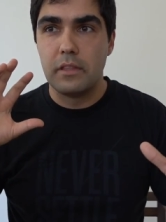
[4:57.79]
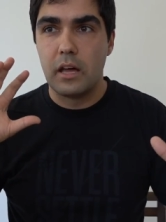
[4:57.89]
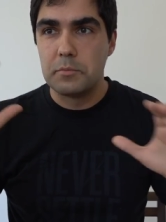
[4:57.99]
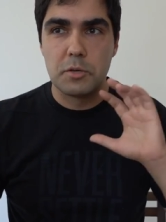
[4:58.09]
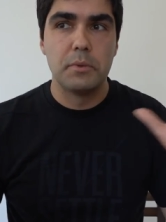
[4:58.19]

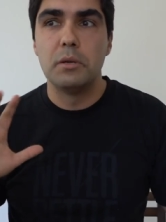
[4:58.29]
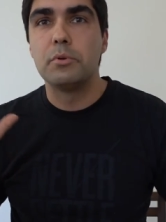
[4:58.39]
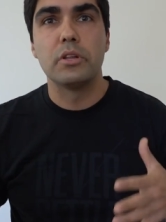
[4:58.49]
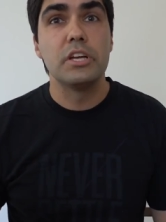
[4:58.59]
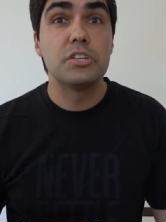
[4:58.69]
object
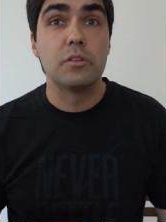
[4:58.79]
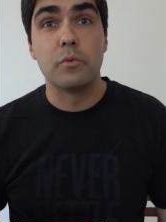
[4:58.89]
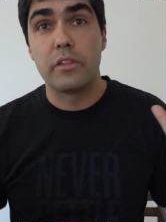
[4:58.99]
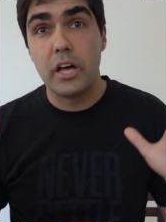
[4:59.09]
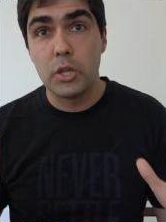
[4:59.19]
manipulation
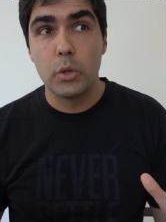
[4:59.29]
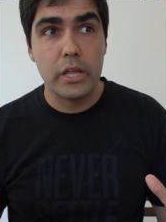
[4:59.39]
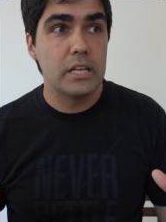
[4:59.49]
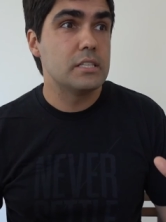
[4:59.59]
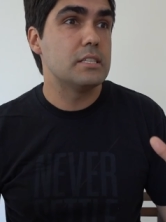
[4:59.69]
with
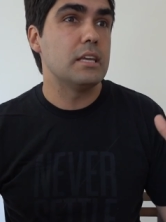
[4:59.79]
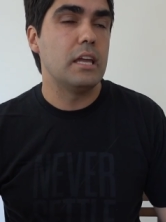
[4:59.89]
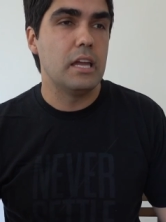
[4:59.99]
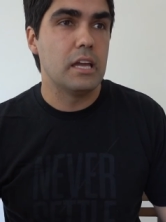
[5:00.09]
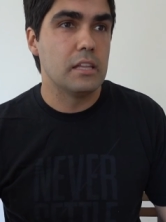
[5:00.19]
HoloLens
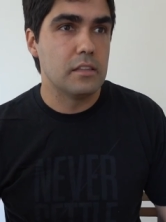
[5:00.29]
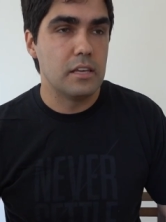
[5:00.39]
and